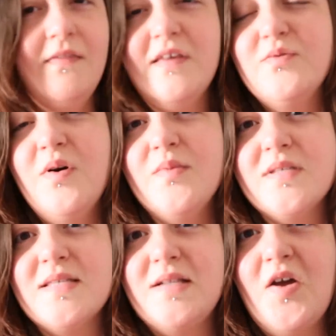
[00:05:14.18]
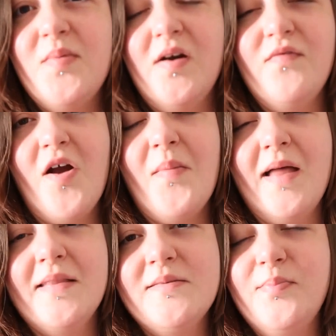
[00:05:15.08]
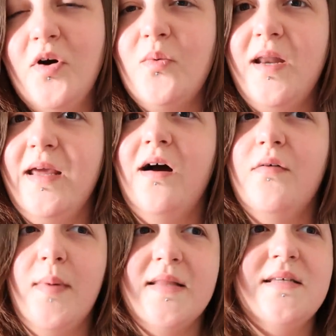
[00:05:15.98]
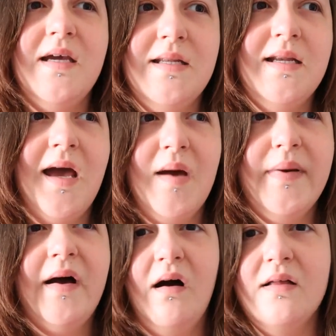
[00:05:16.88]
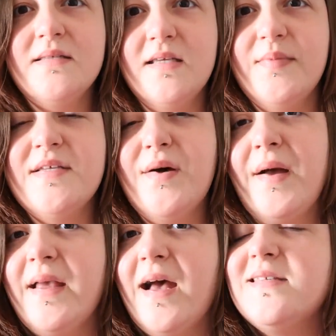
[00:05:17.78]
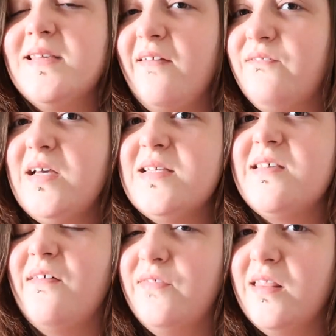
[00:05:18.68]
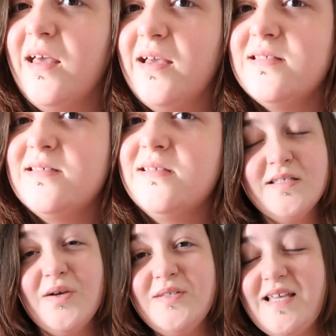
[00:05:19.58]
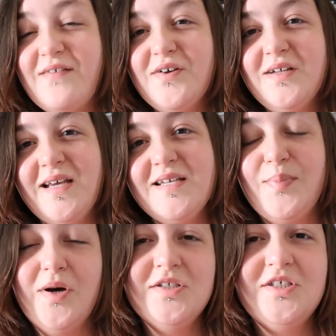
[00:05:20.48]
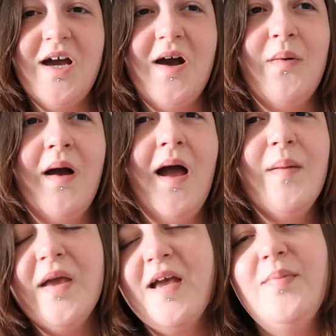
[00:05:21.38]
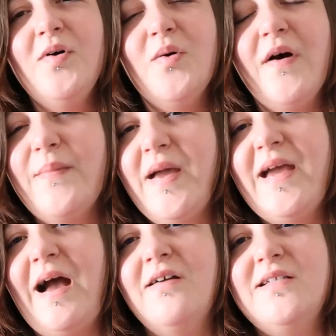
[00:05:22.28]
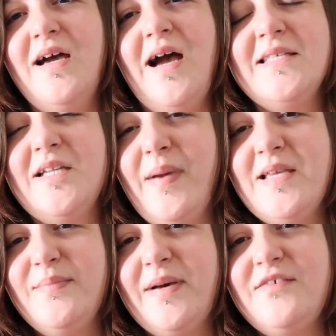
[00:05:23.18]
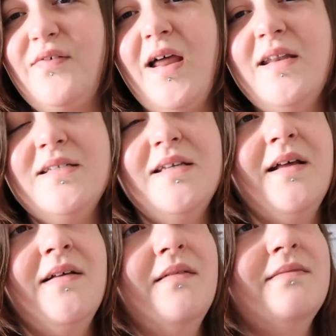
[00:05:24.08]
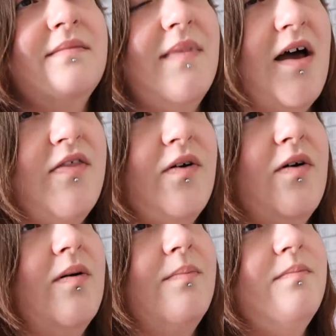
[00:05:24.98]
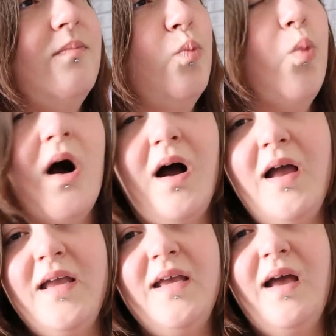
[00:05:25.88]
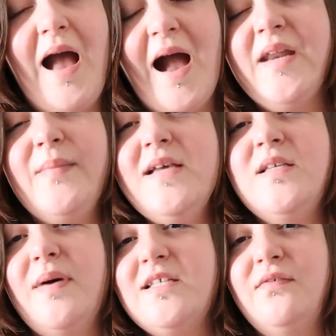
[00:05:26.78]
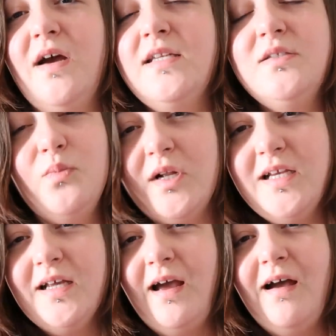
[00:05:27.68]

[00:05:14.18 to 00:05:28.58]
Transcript: This one was a slow burn romance, but when it got romantic it did get a bit hot and steamy, so I guess it fits for this. So 7 is Poncho. Pick a book where the main character has an amazing best friend. I thought, why an amazing best friend when you can